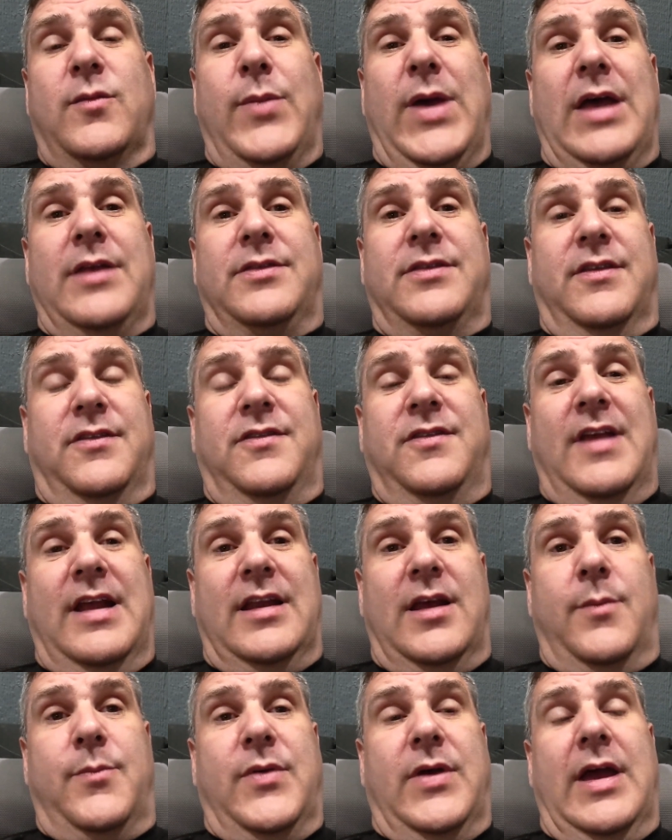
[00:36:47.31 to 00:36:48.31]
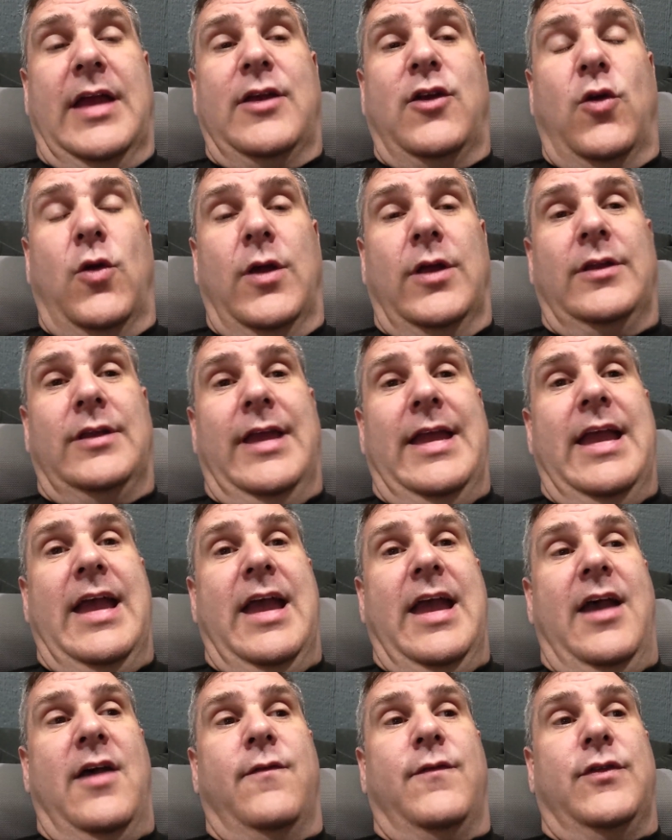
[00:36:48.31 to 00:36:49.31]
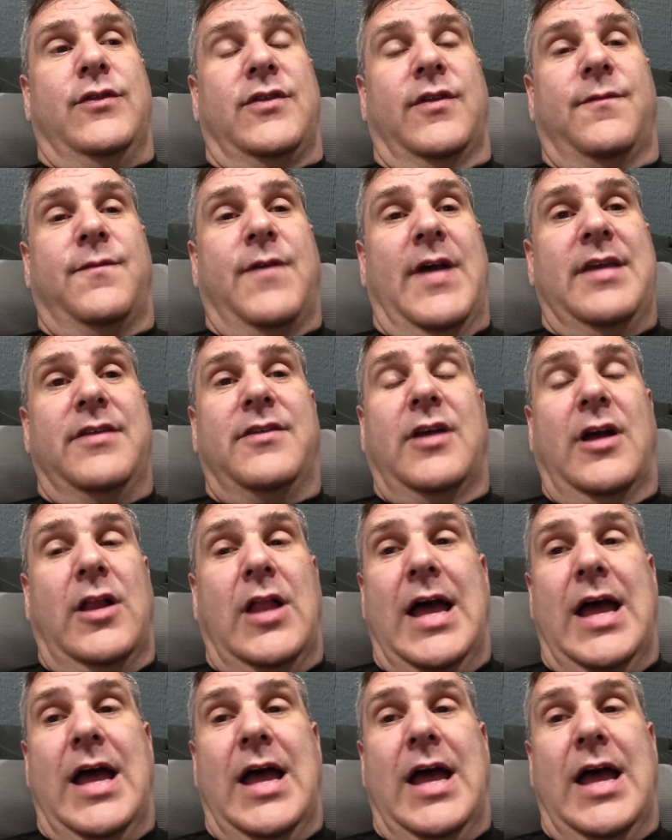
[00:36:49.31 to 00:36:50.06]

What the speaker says: about the setup I currently have is if I